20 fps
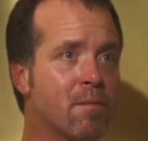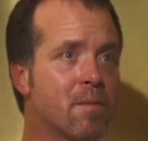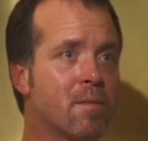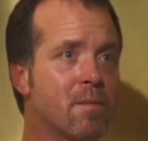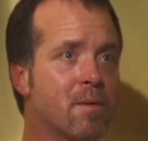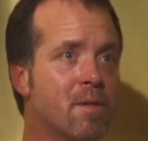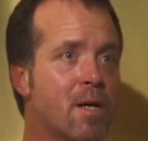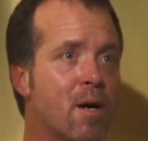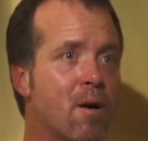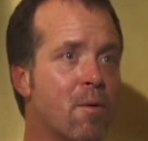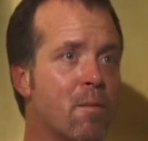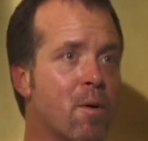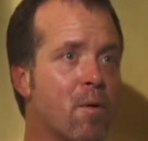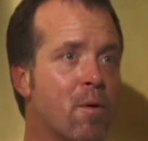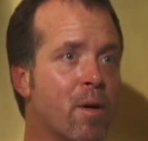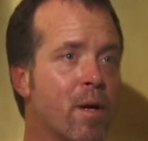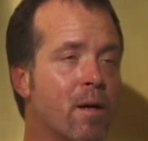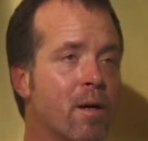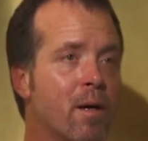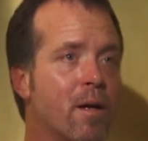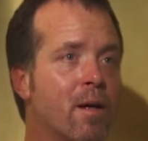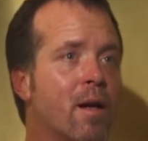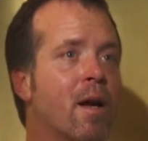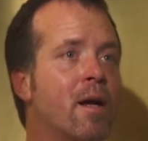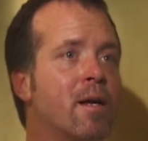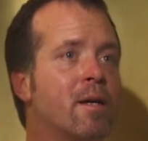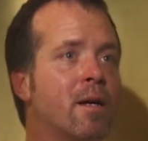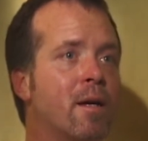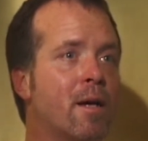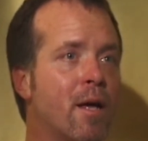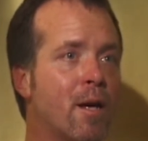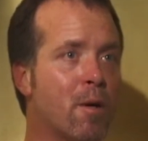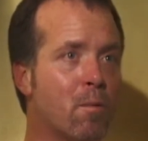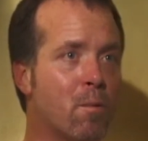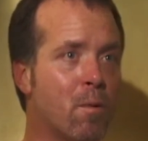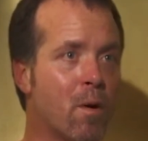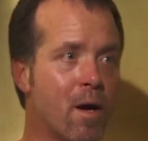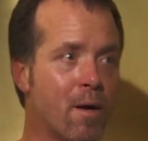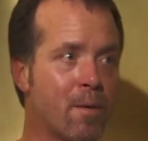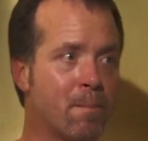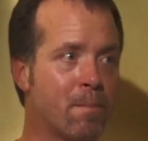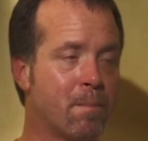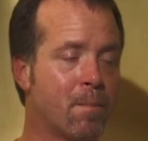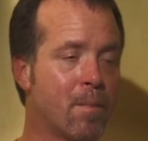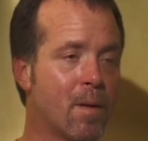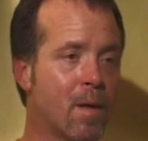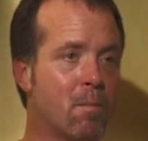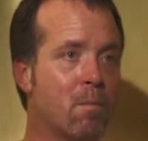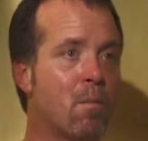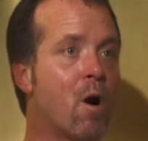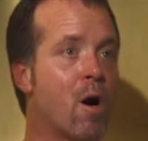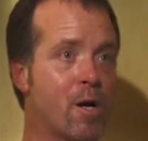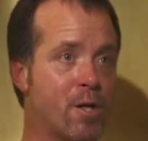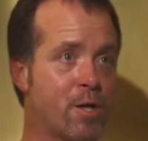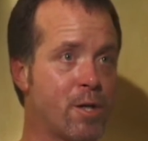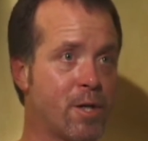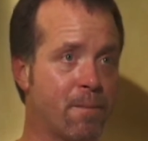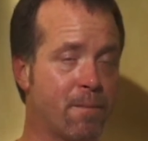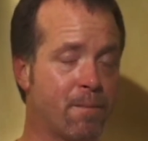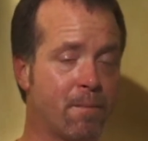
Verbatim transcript: ceremony in 1981, March.